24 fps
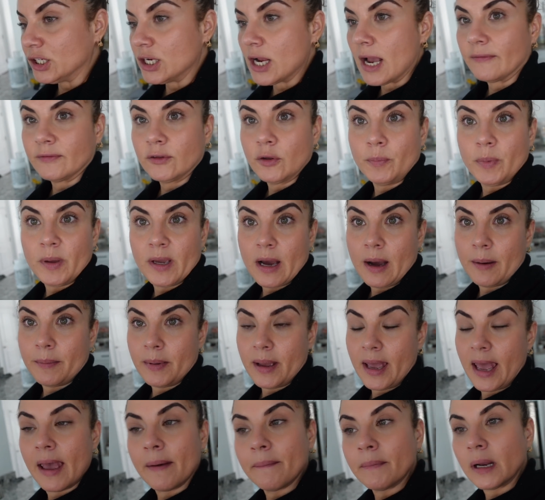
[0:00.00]
She has to pick up
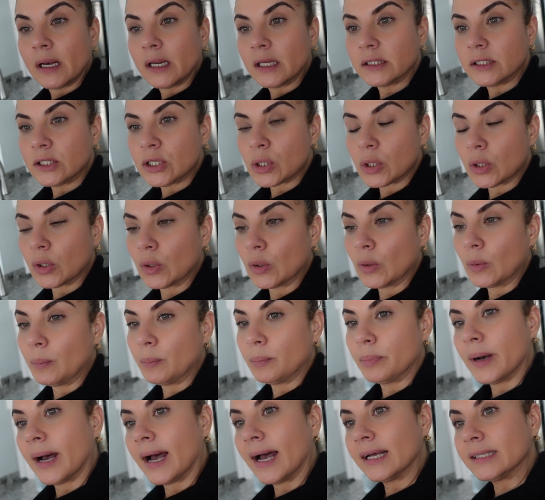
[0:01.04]
Emily too,
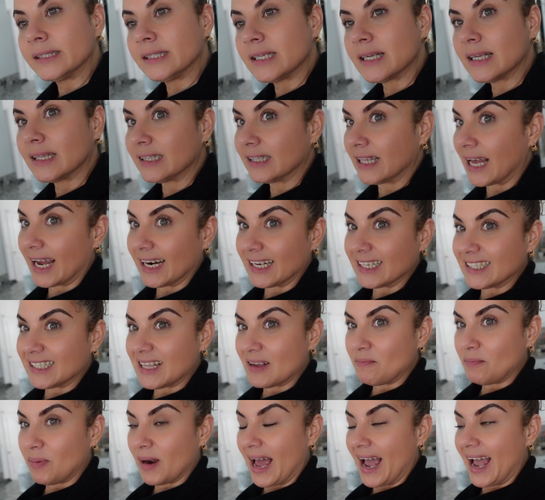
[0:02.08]
but that is
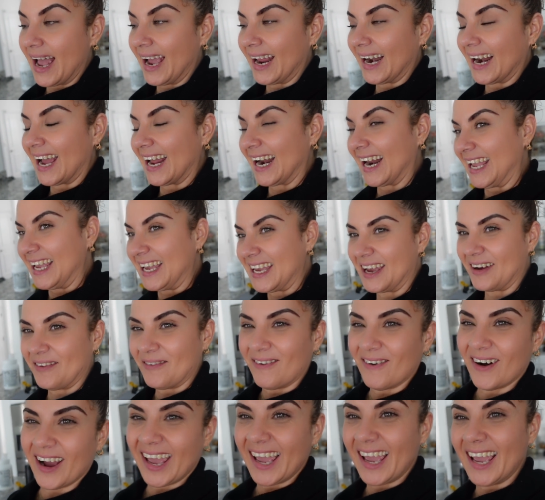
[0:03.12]
the plan and I can't
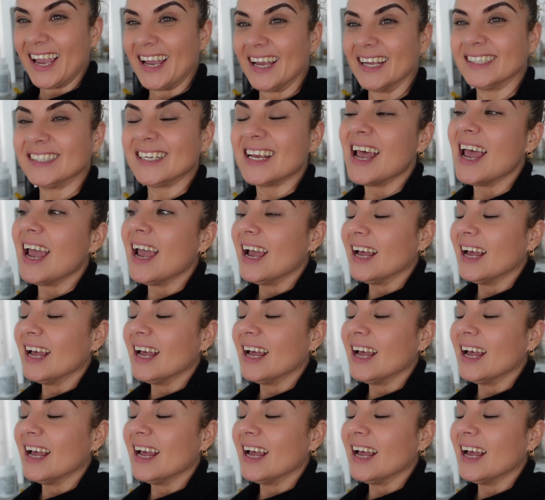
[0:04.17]
wait.